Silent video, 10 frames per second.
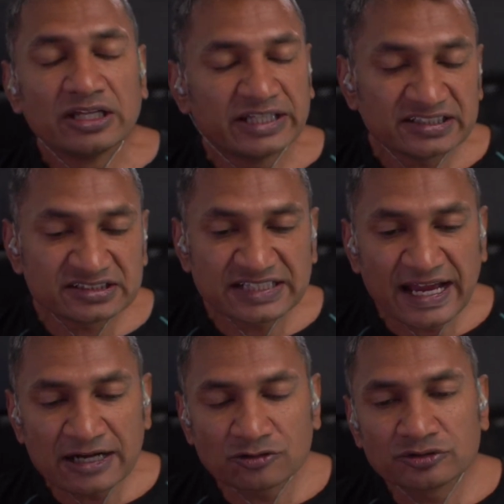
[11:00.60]
This
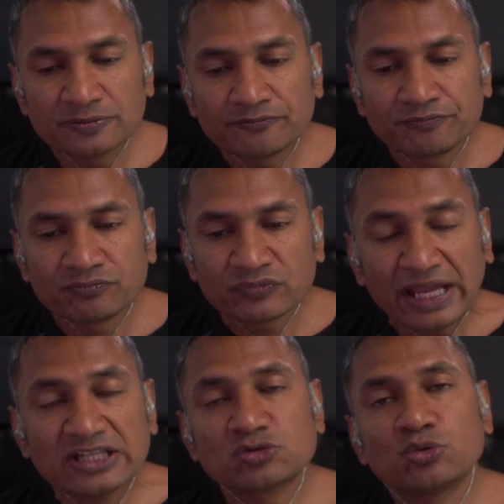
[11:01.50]
town
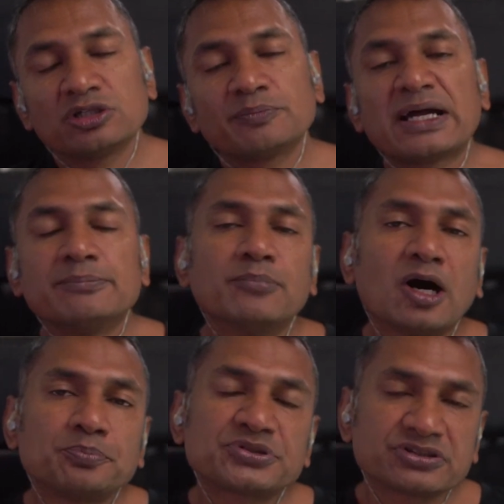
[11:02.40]
is run by
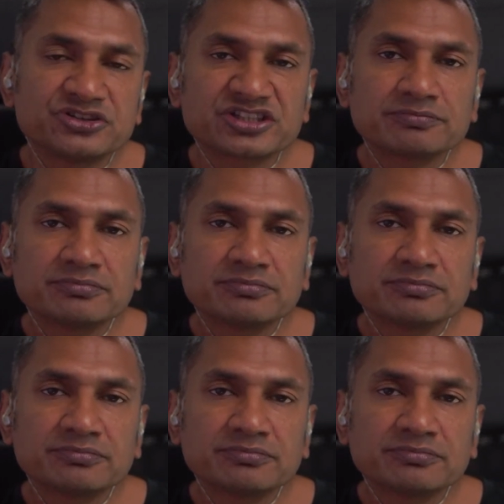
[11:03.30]
mobsters.